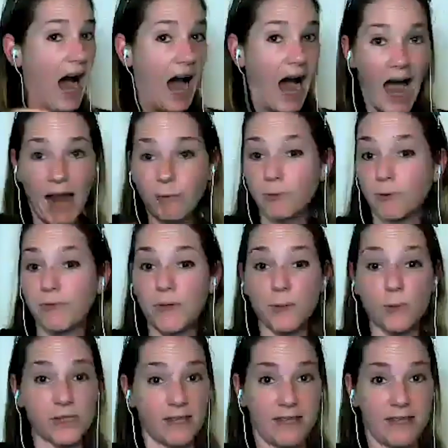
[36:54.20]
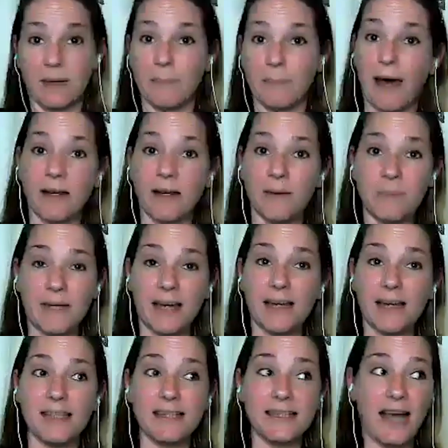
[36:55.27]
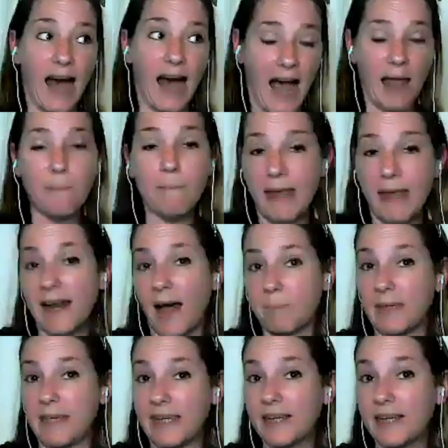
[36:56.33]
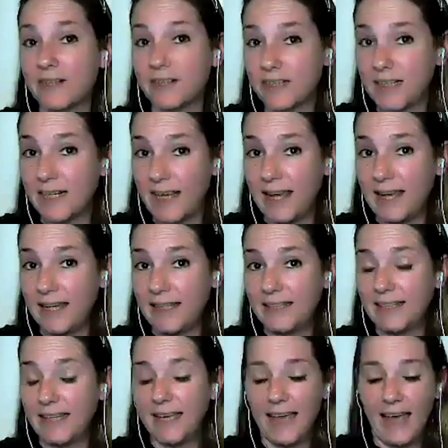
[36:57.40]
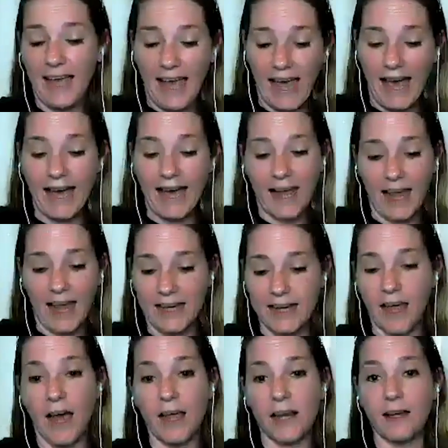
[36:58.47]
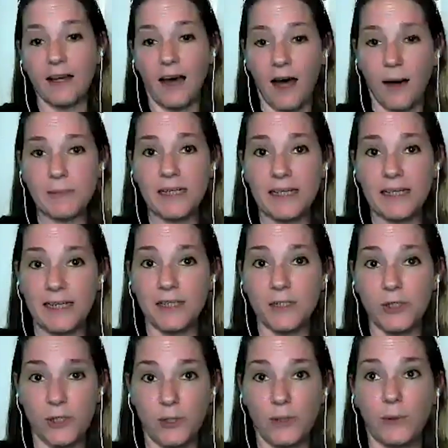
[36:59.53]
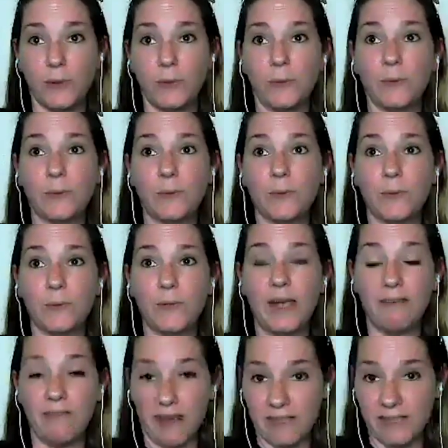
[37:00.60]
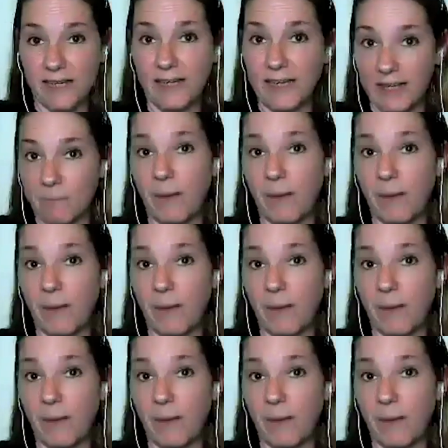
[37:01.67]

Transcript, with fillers: I refuse to think about it because I may not be here today had I not opted into investing in